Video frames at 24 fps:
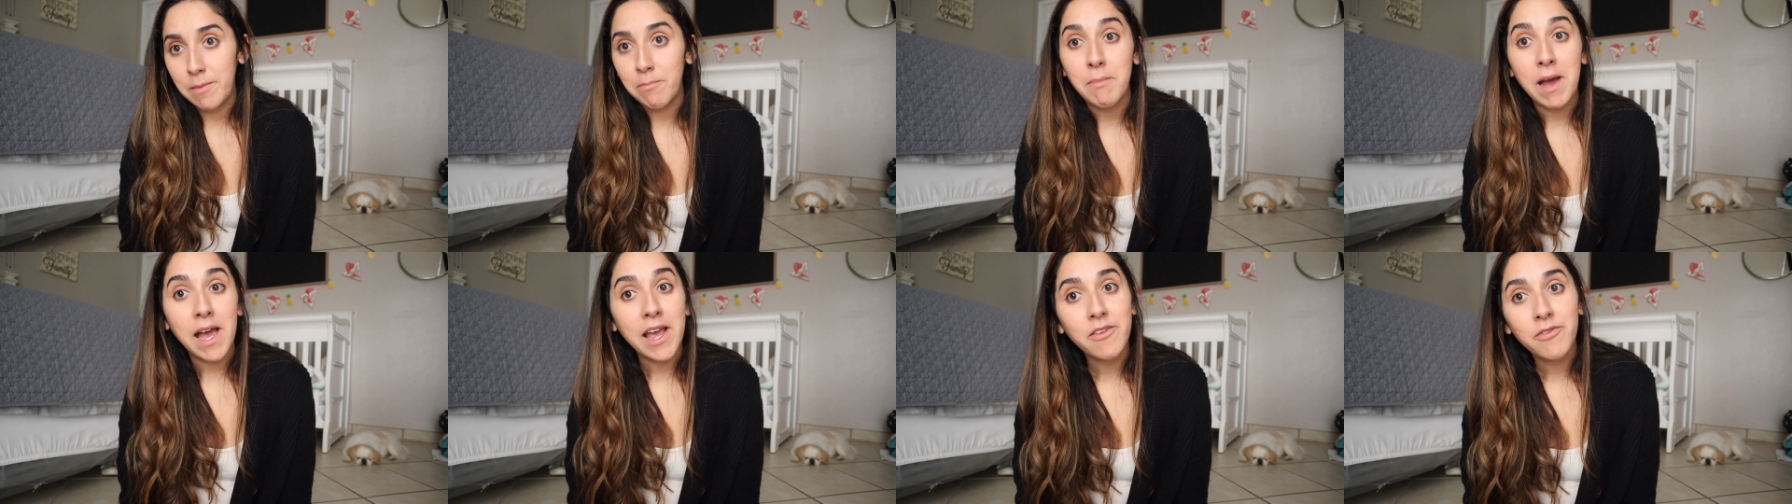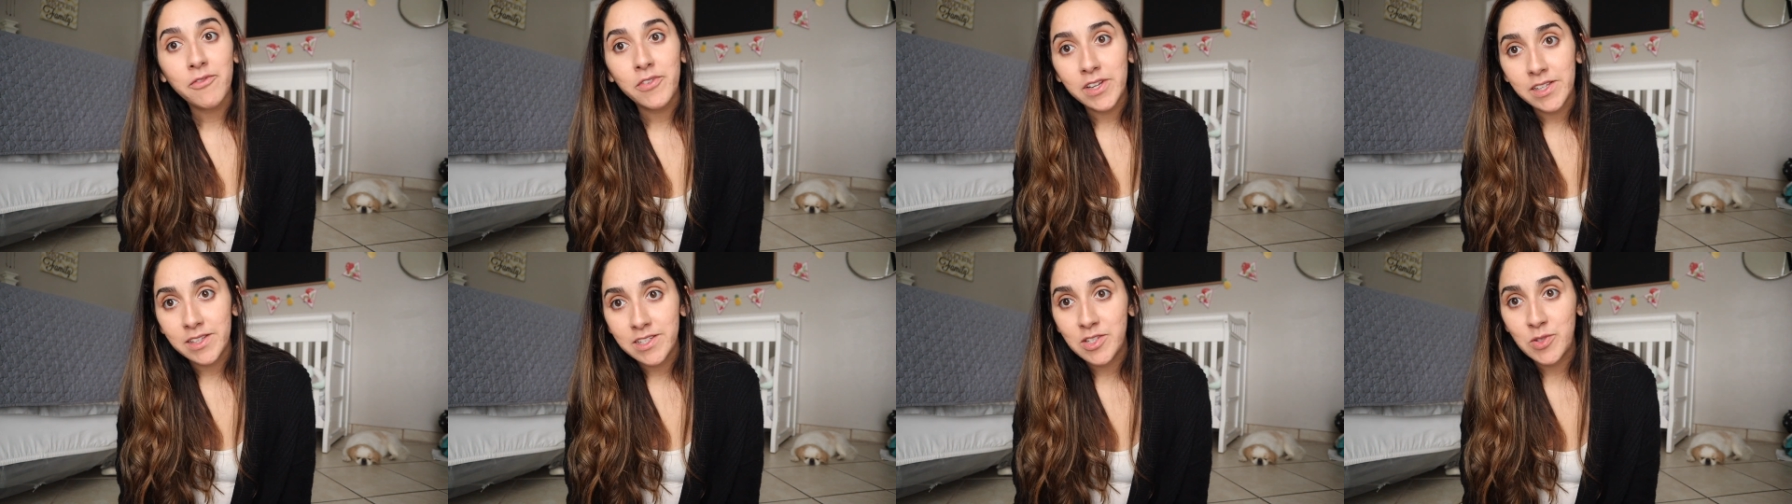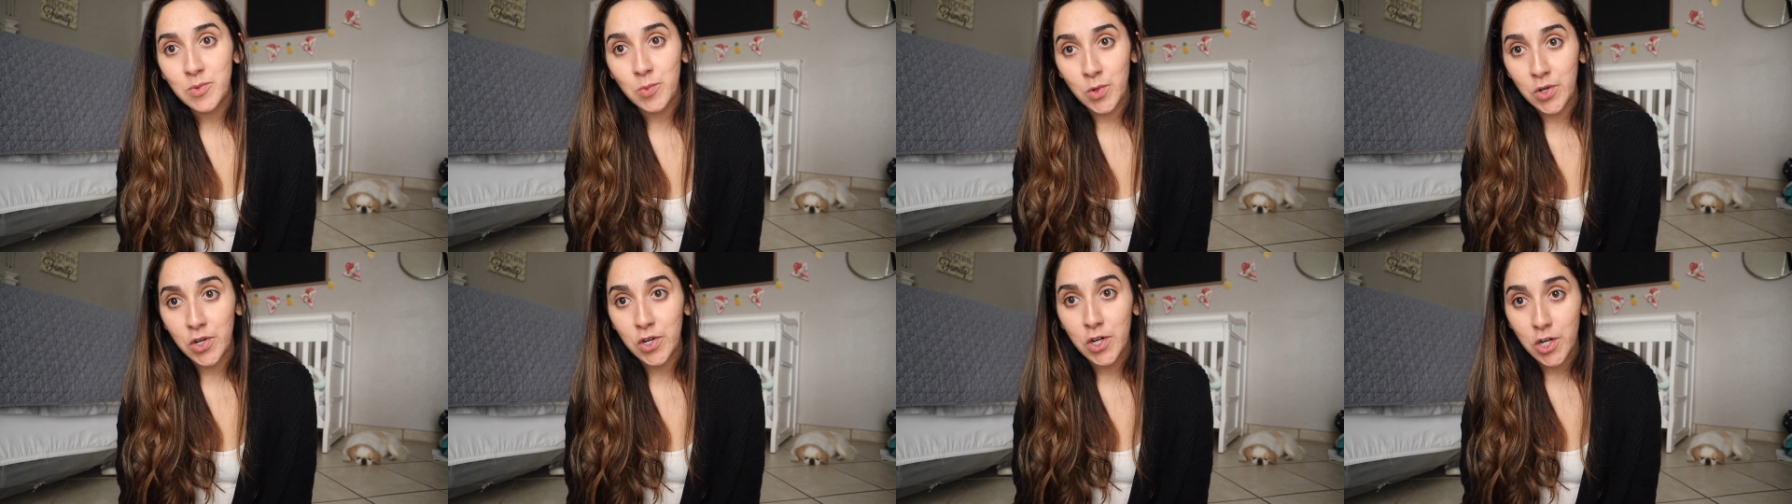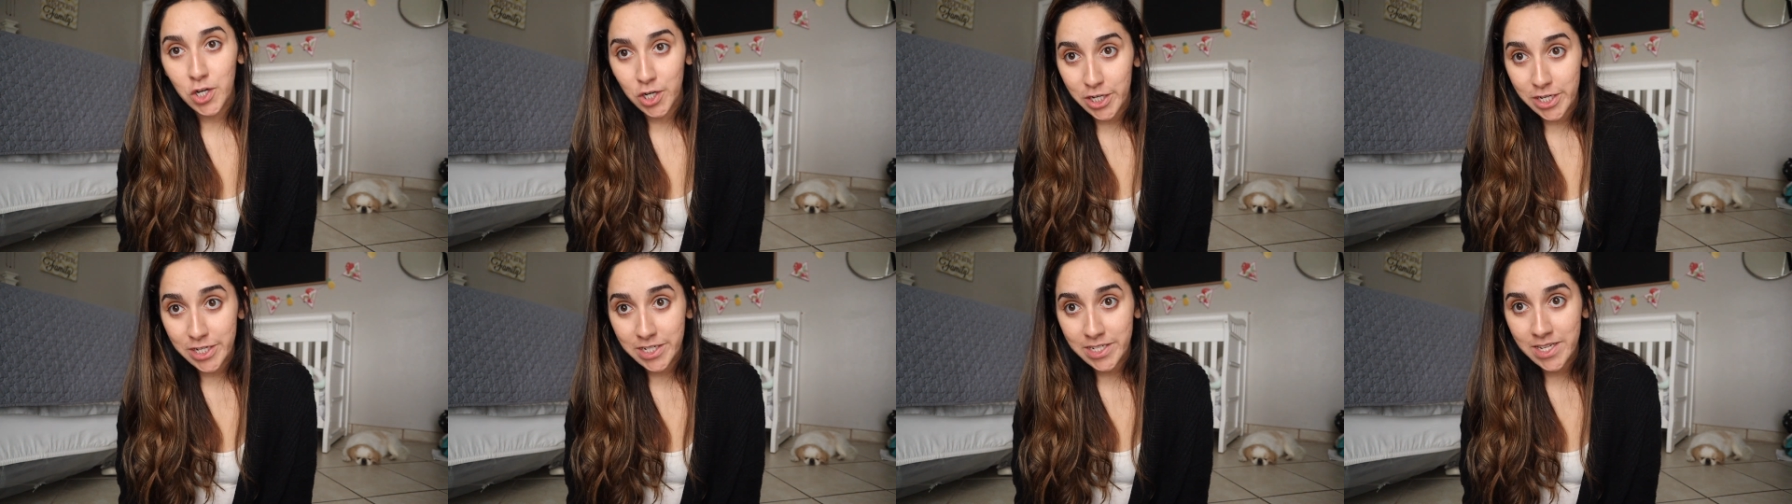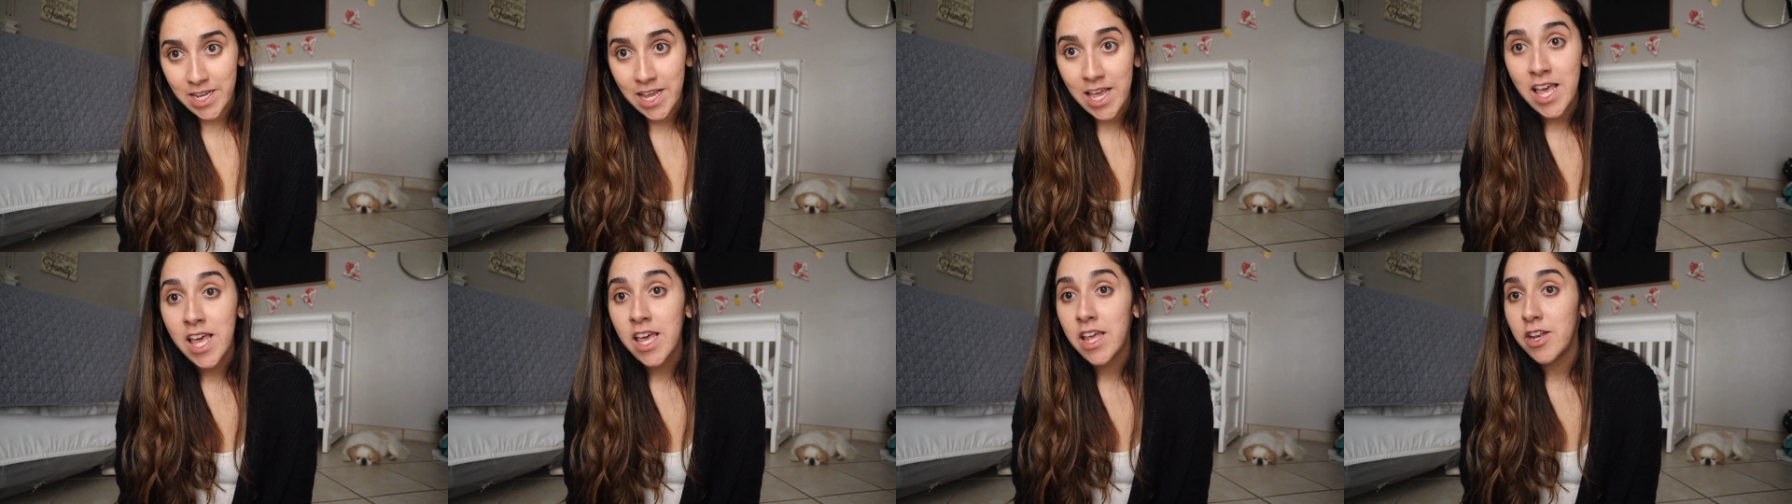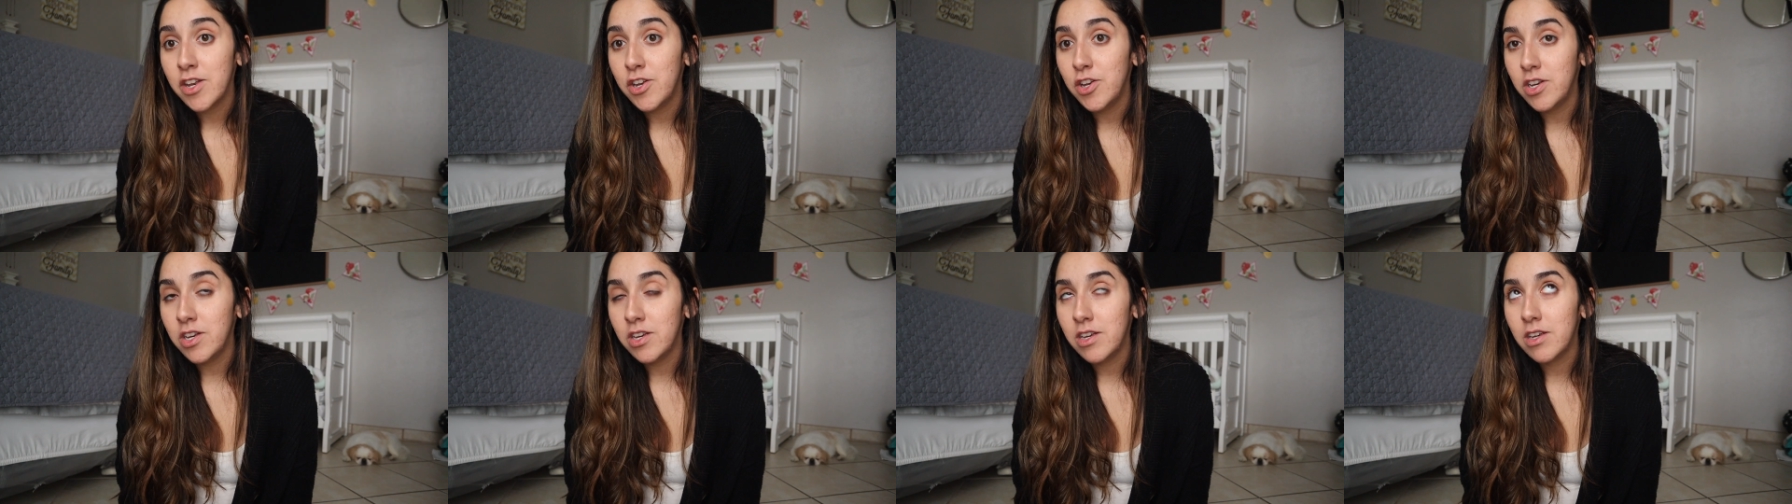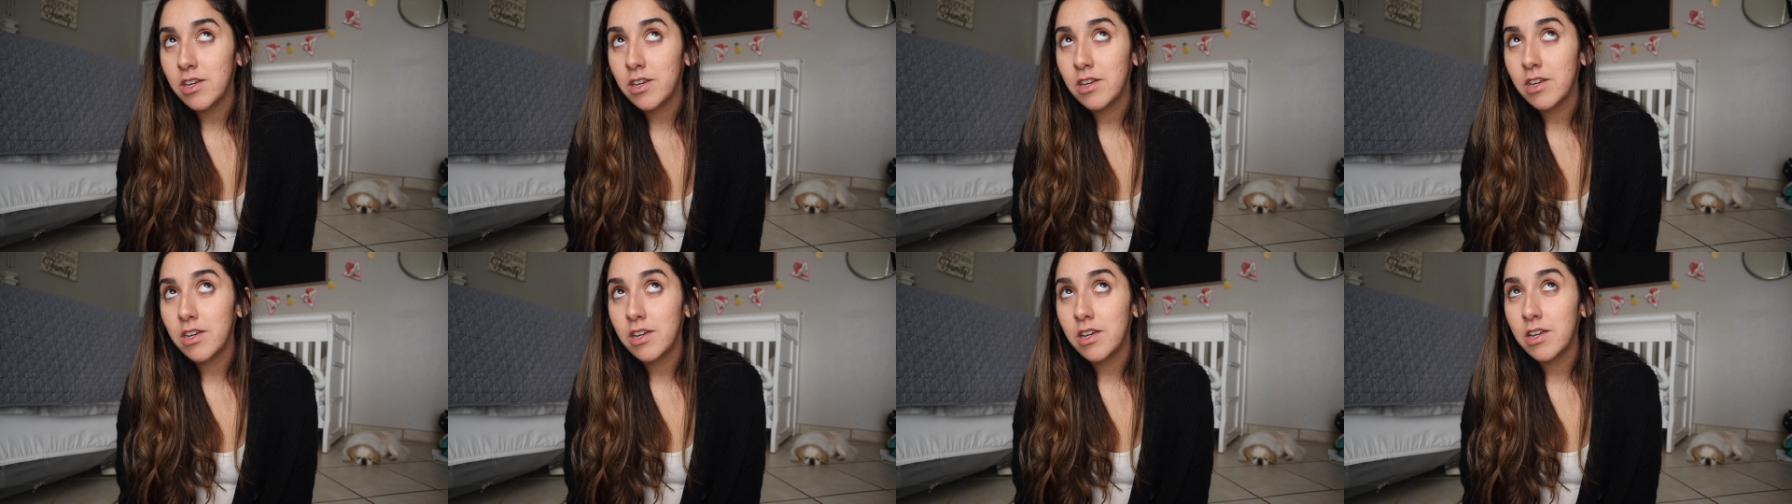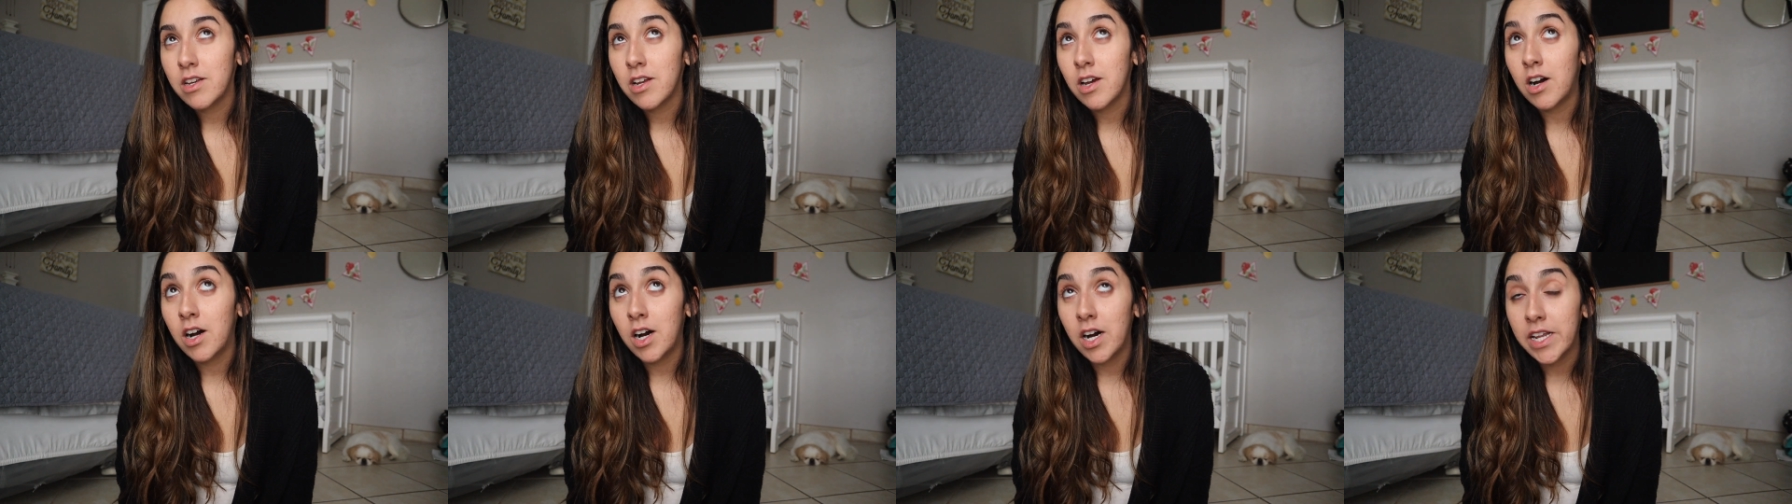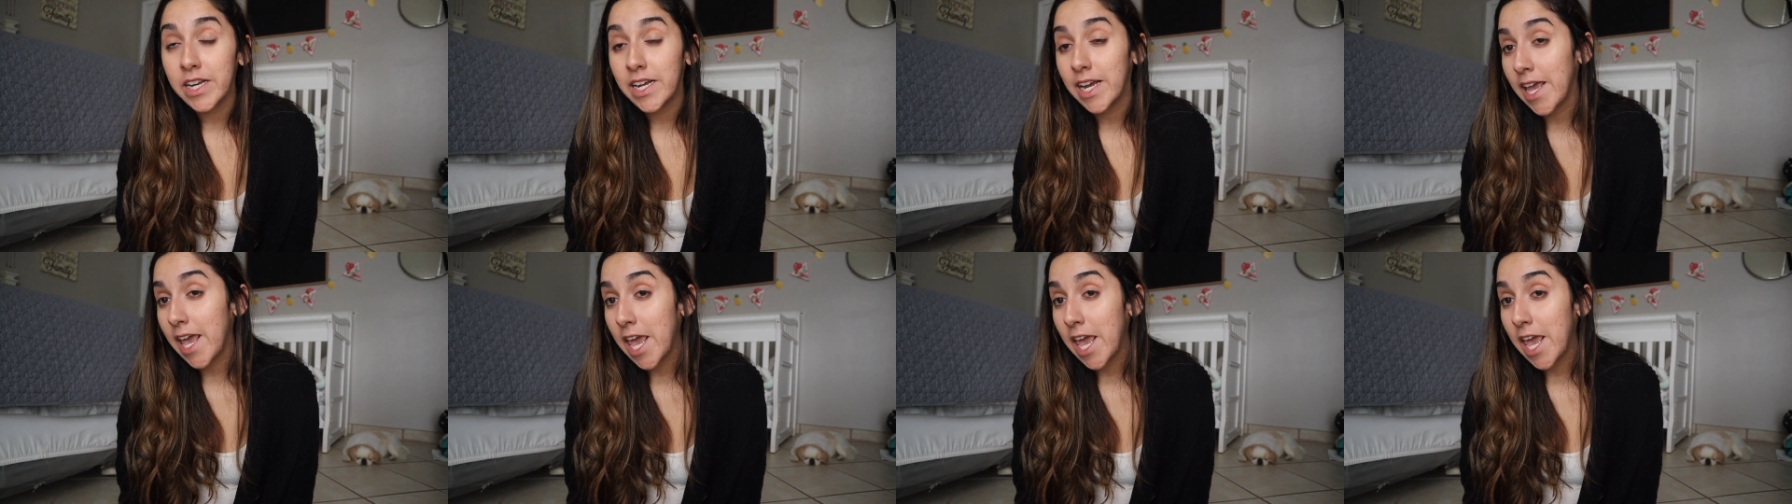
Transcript: My feelings were hurt on